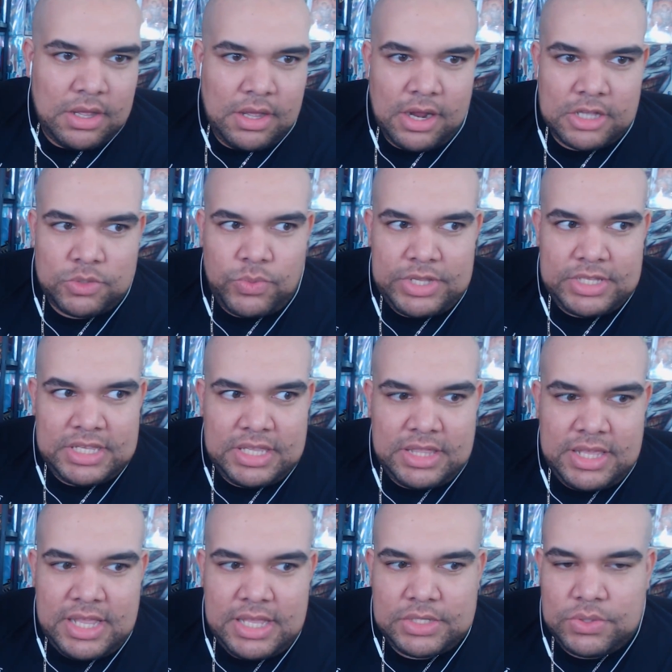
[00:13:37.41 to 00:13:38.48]
Because we see
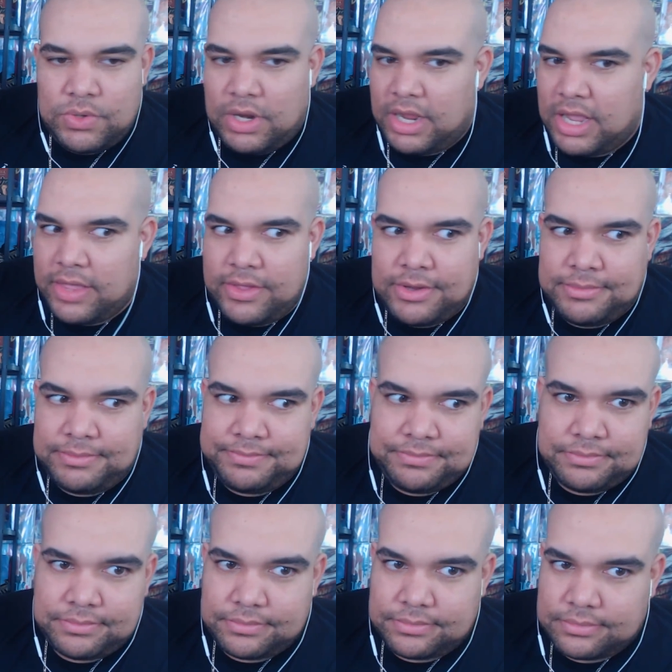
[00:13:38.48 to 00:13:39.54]
these two together.
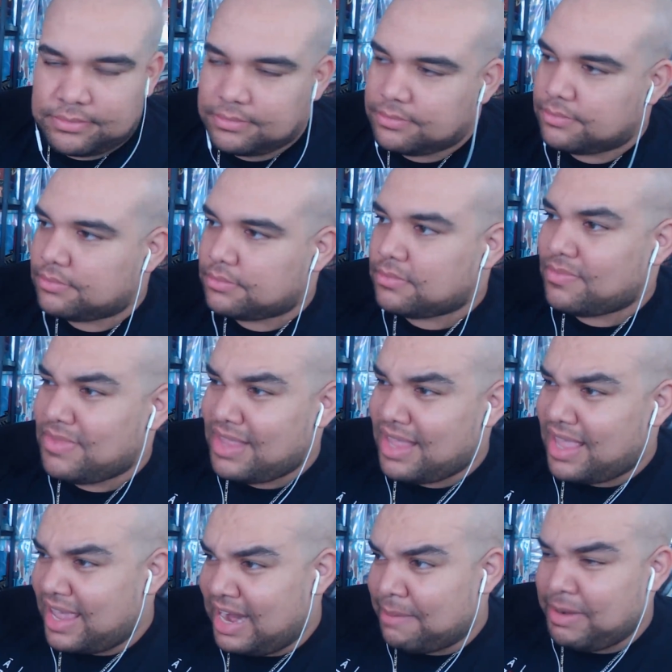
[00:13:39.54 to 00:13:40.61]

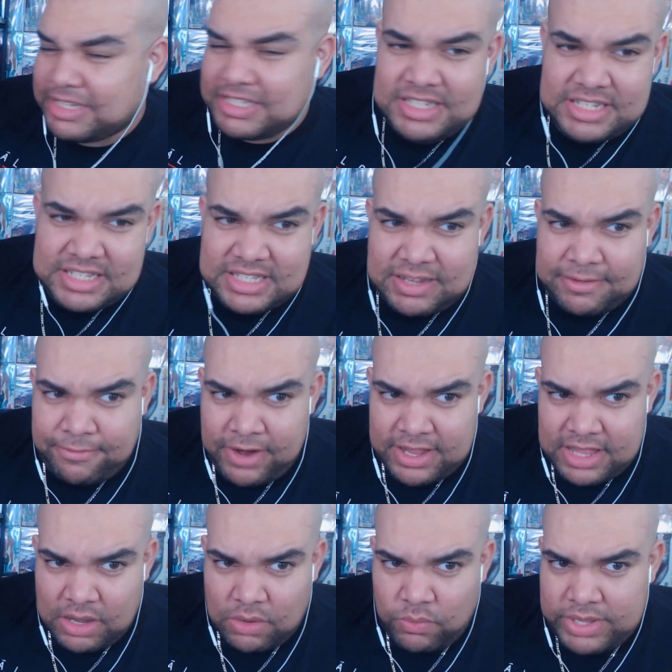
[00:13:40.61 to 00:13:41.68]
And I'm guessing this is the friend
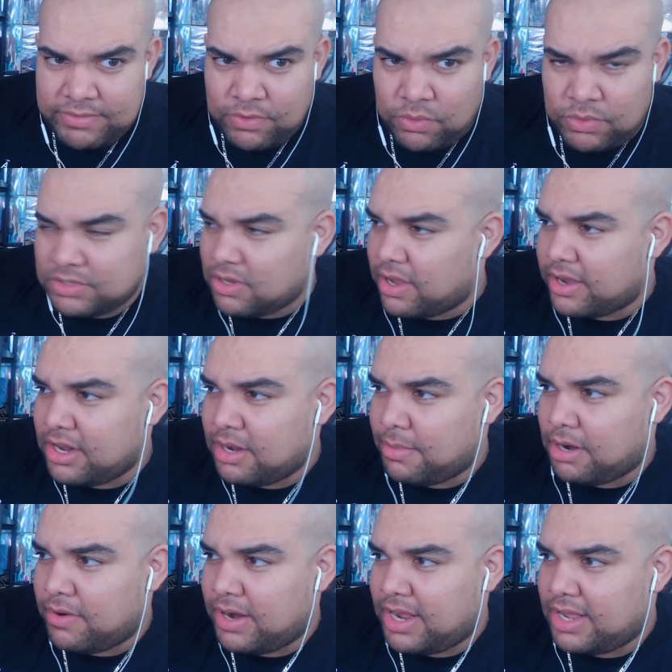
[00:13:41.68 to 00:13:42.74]
that Weevil was talking
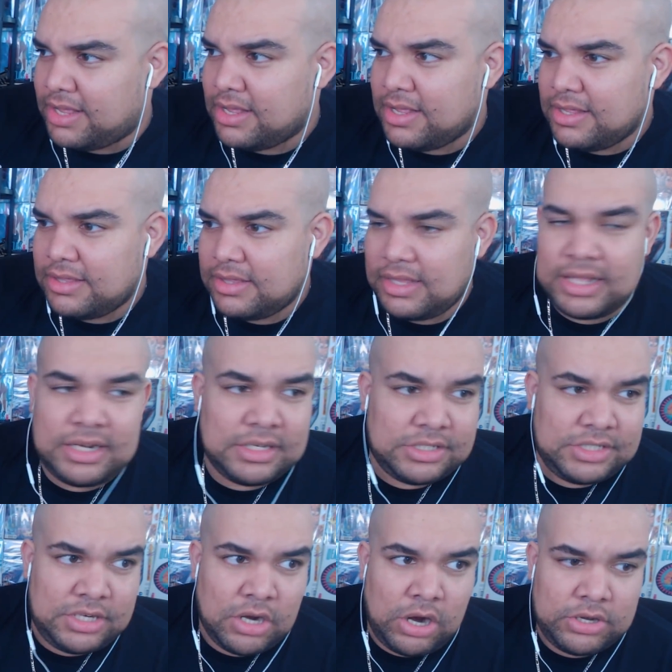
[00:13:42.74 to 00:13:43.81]
about, right? That
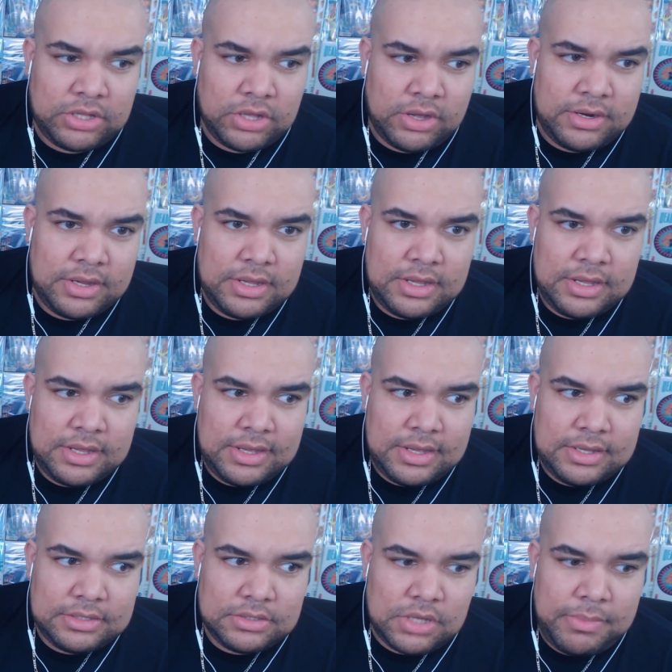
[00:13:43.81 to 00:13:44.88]
she knocked on.
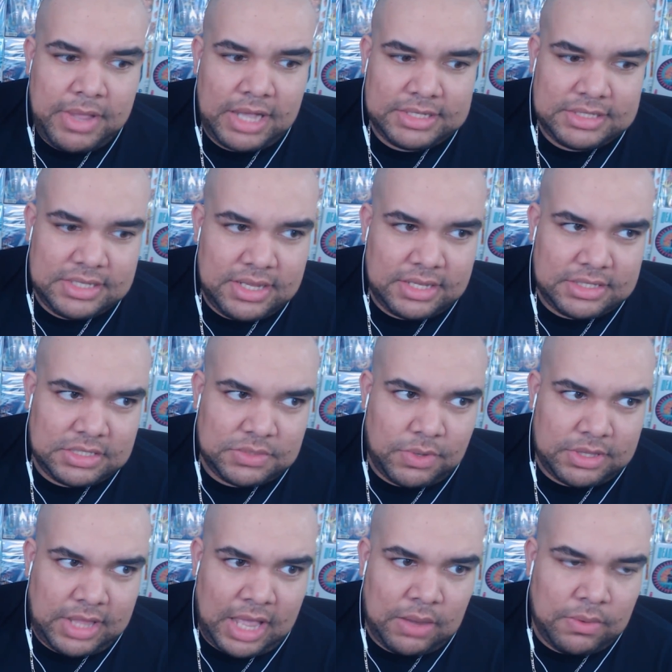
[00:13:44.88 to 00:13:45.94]
So I'm guessing this is what
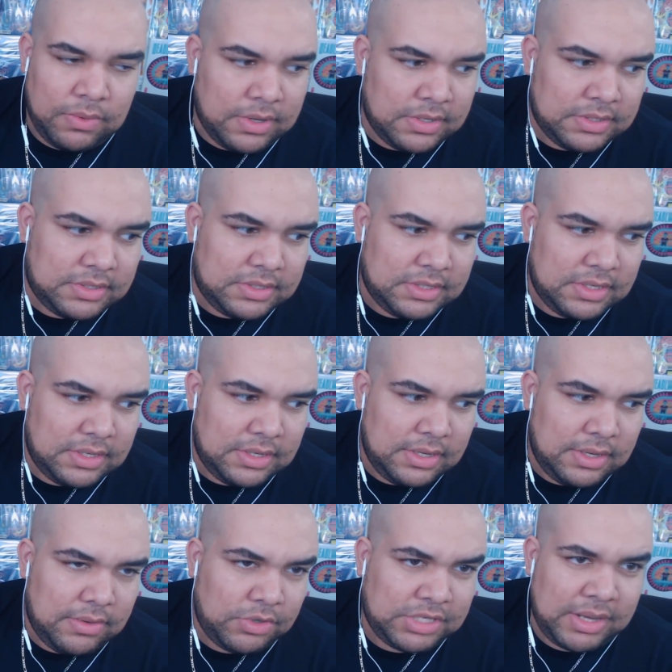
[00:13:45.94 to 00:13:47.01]
that was.
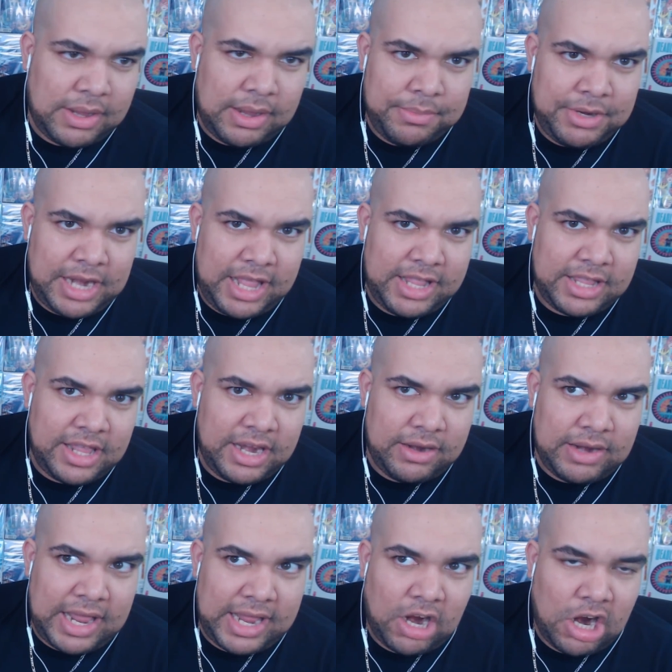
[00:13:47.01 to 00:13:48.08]
Which I'm glad that they didn't,
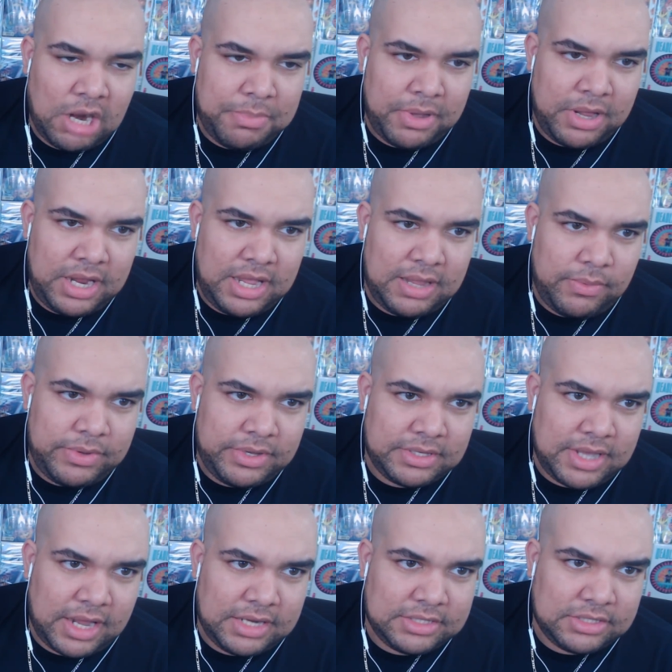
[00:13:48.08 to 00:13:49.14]
like, harp on it, and we just
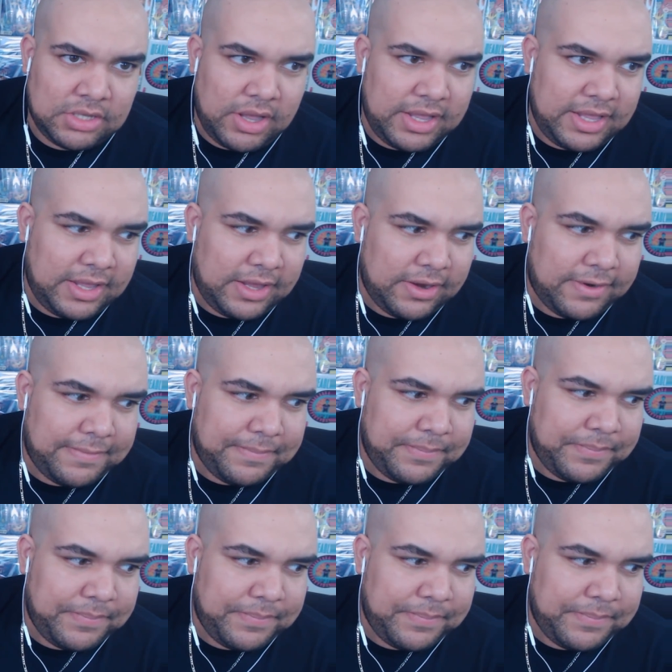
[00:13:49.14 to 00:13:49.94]
kind of saw it here.